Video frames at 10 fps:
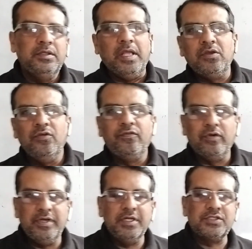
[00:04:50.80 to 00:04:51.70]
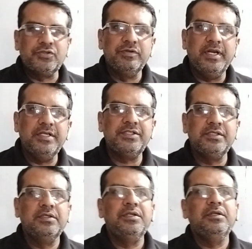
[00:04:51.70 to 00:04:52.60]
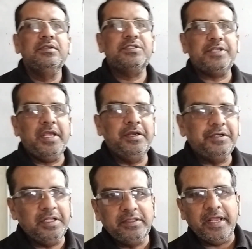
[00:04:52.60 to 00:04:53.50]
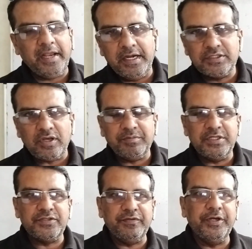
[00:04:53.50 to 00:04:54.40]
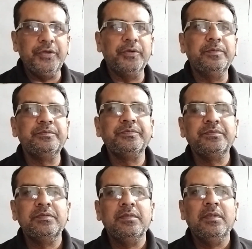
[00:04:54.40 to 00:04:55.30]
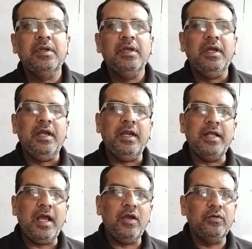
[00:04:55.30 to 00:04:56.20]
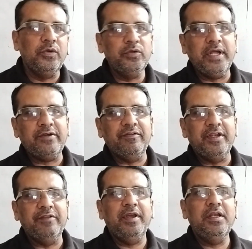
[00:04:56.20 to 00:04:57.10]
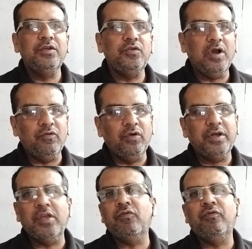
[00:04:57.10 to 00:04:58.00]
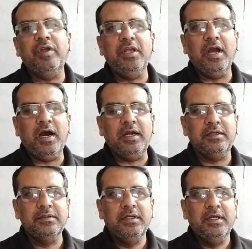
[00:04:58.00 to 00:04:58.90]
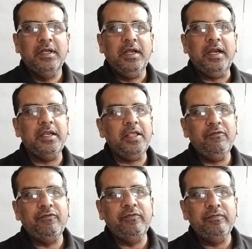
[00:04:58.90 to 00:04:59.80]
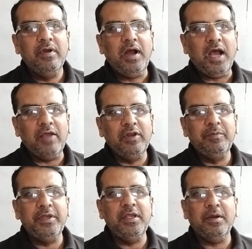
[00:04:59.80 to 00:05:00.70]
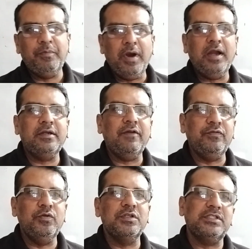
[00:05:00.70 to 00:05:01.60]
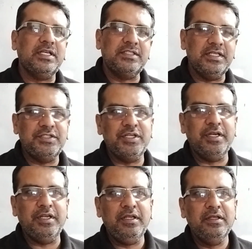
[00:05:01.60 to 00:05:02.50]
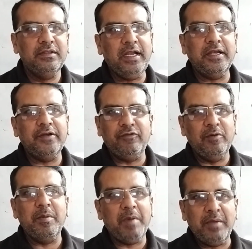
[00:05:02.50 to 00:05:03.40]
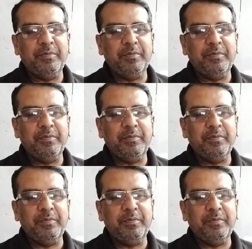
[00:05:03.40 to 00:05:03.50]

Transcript: Thank you for dear students staying till the ends of this video. And I know that very well you are working very hard. And if I will be a part of your success journey, that it will be my